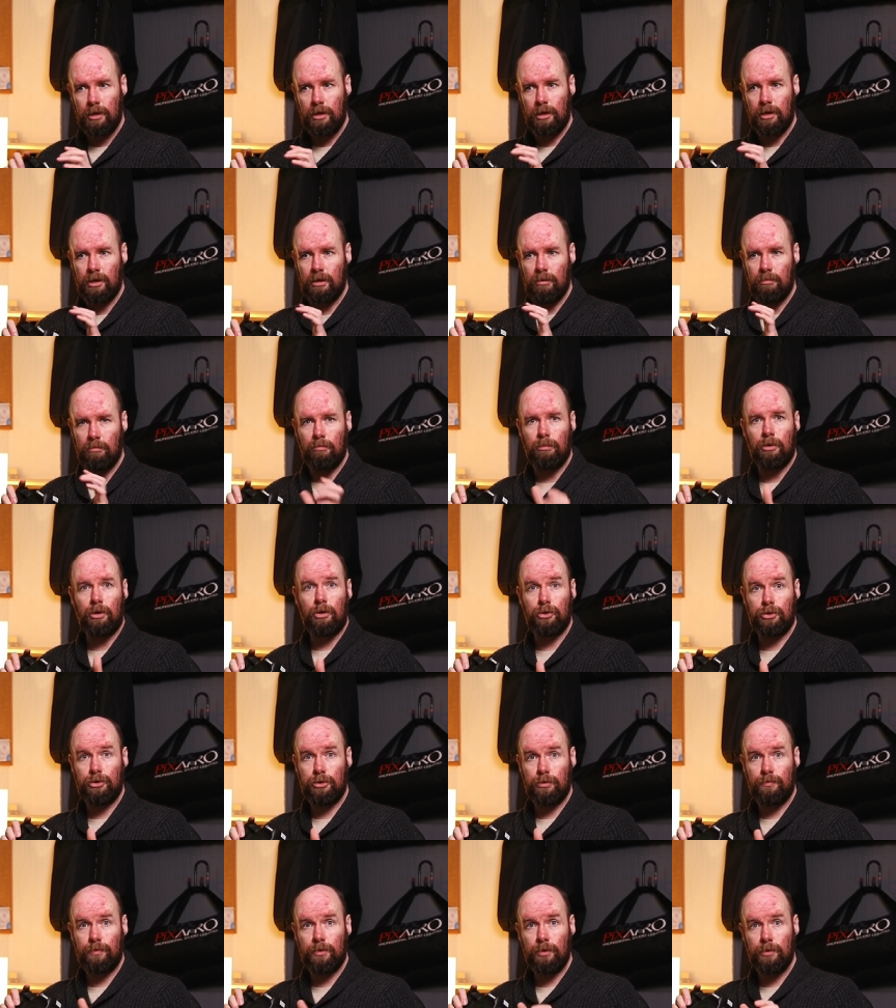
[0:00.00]
Um,
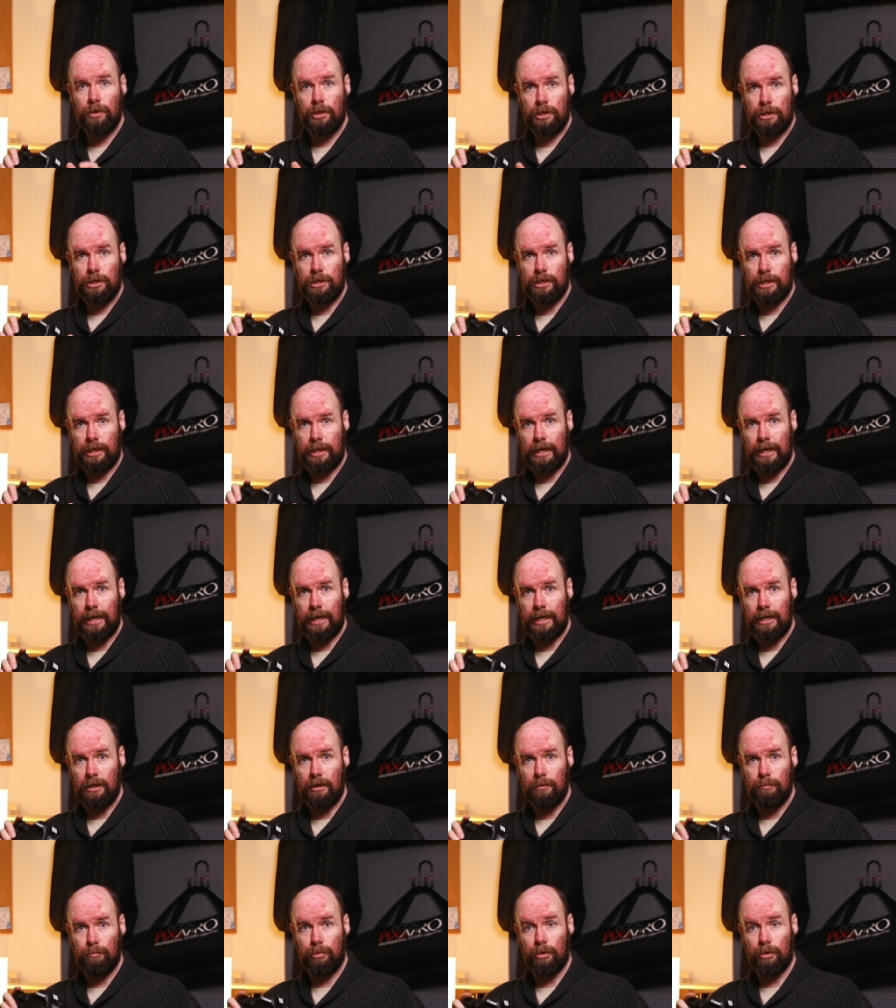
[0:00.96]
autofocus is again,